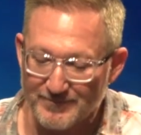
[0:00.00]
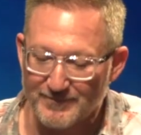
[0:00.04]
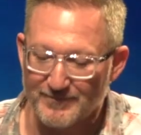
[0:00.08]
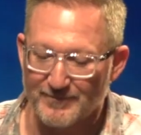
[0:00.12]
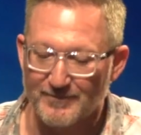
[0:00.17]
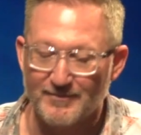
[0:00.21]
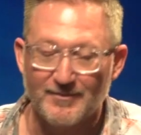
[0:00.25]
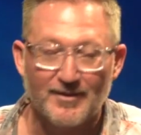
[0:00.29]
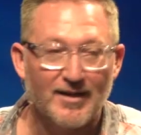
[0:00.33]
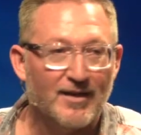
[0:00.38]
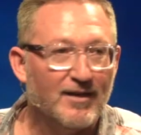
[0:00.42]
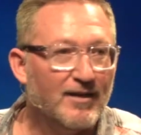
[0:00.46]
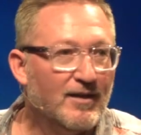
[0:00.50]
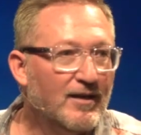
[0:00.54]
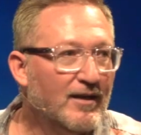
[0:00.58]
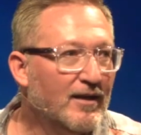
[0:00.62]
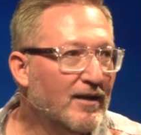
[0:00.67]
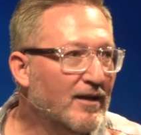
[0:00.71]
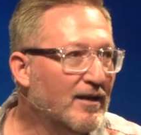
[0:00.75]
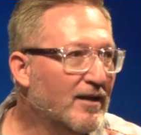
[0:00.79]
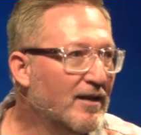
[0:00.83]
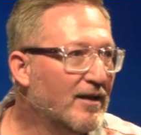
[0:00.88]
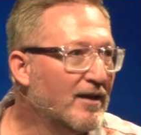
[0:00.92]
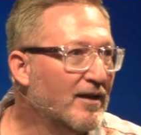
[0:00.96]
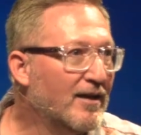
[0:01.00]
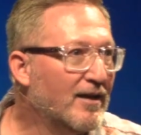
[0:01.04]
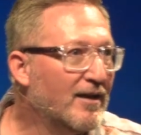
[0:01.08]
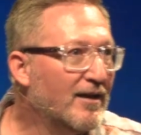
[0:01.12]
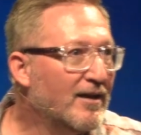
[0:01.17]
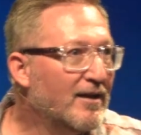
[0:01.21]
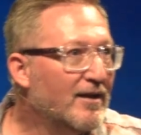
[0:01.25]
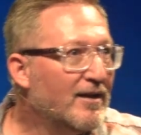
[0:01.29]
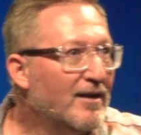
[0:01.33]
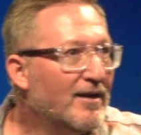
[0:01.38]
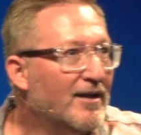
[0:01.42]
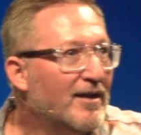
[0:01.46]

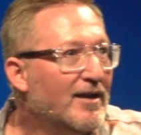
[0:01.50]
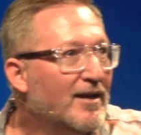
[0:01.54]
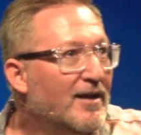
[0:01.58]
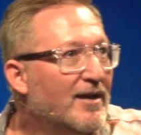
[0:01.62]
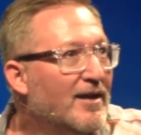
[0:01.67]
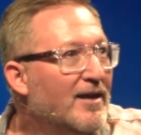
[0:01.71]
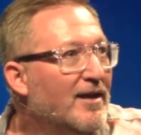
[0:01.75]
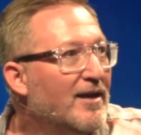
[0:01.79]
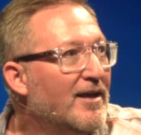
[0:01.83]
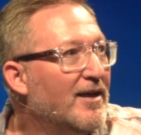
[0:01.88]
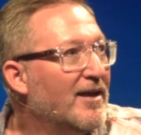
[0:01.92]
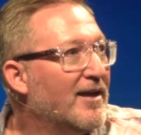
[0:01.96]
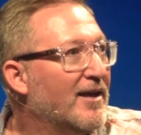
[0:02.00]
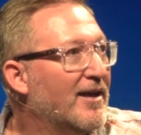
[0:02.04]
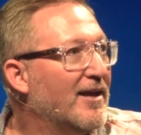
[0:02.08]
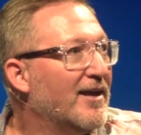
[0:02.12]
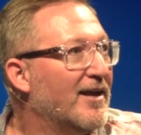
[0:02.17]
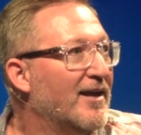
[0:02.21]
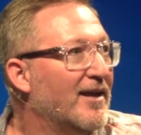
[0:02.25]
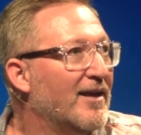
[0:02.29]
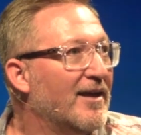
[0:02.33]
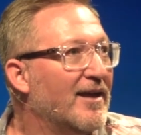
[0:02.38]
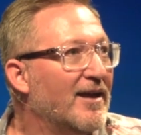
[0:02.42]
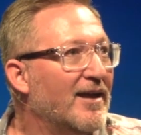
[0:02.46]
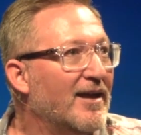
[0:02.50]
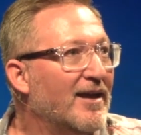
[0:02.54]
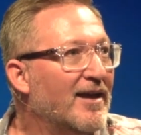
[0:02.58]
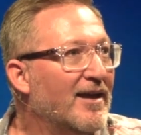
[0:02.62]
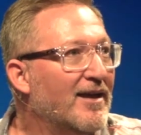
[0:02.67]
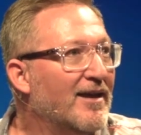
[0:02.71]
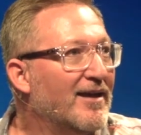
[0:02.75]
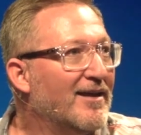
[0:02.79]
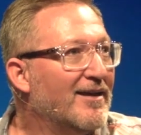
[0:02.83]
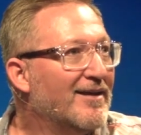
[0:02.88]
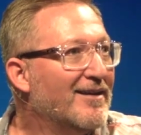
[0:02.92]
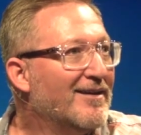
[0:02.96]

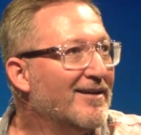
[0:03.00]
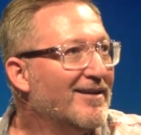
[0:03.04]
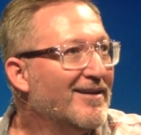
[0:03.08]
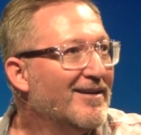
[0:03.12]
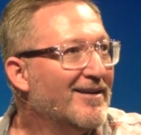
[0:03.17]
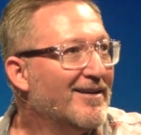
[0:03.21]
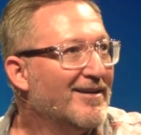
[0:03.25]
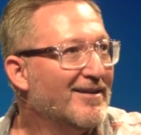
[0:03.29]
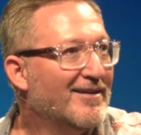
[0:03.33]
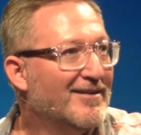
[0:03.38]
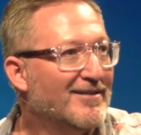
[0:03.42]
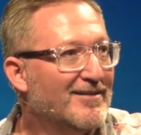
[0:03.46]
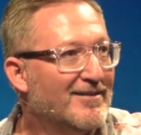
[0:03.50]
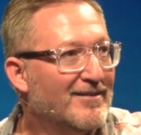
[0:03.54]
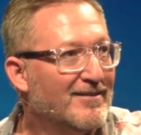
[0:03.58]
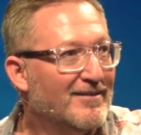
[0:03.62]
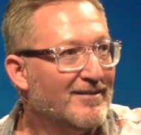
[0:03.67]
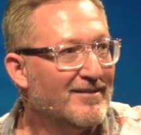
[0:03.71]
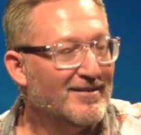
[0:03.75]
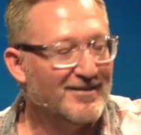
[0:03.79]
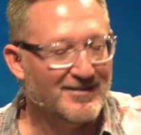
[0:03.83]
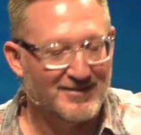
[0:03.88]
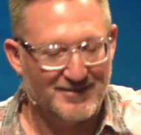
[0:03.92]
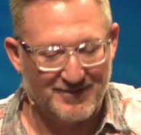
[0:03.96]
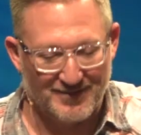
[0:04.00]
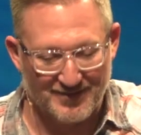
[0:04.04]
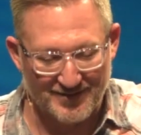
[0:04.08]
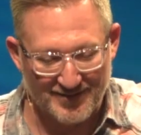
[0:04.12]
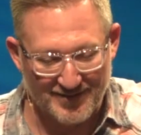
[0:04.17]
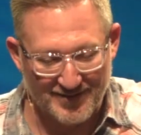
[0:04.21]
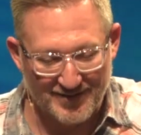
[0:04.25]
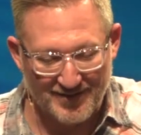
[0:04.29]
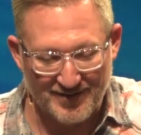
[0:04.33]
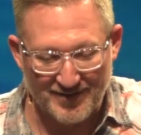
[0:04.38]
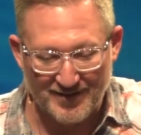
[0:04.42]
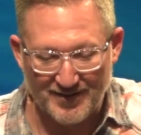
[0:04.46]

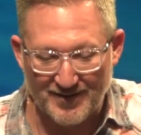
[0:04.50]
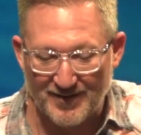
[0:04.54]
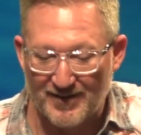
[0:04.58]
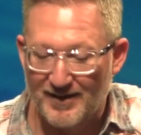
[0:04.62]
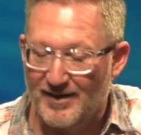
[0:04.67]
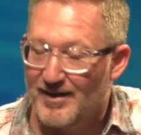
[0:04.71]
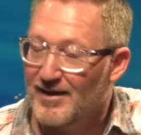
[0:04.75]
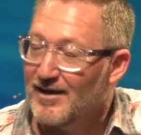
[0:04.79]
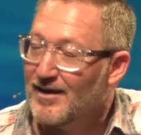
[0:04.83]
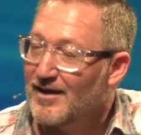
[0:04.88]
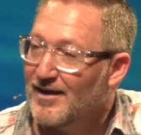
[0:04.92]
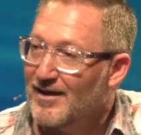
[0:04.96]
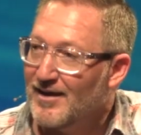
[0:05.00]
(no one is talking)